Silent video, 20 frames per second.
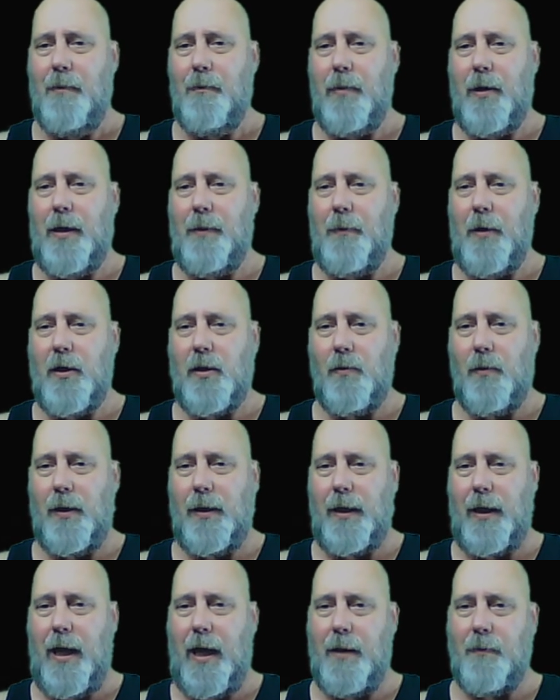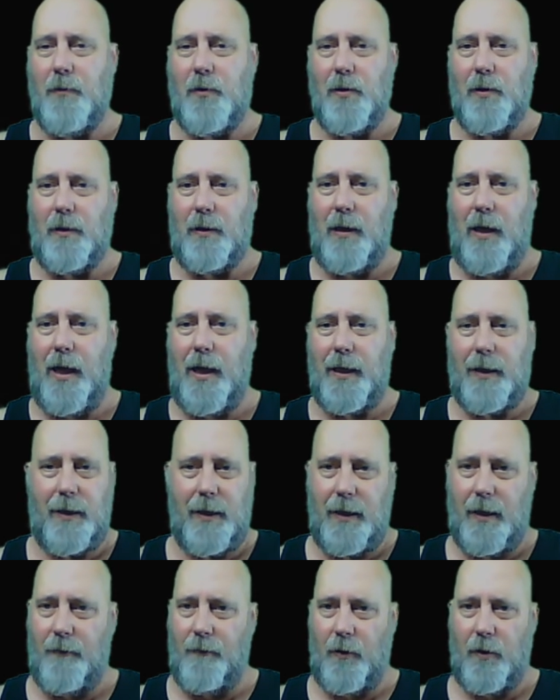pretty much what the games look like,
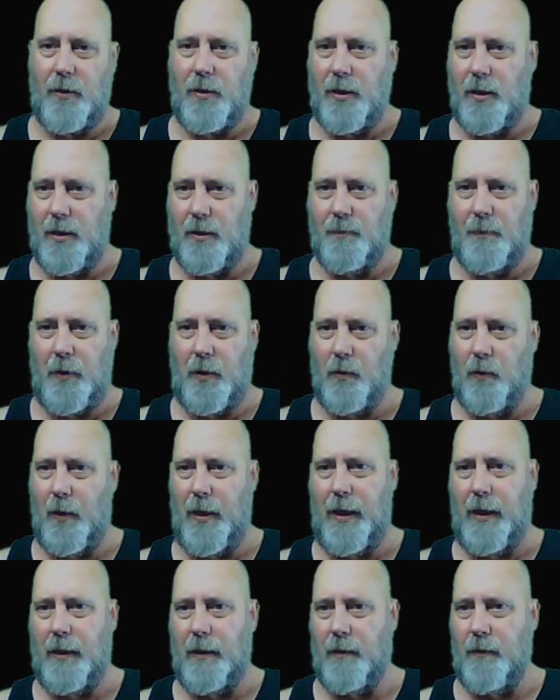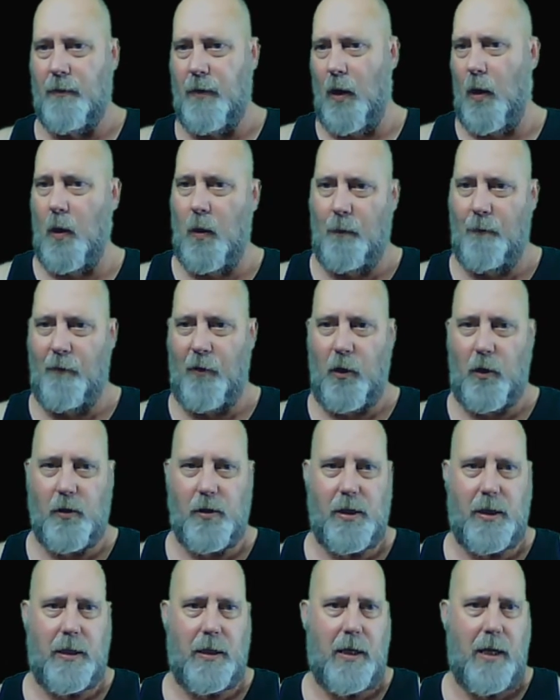the differences between the home
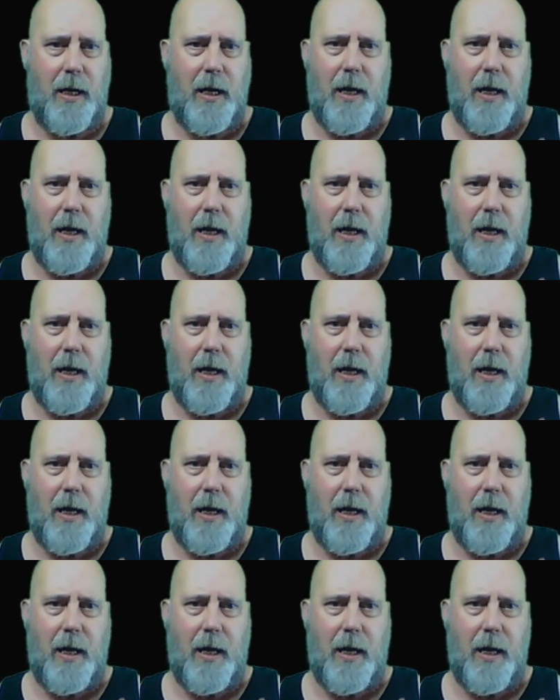version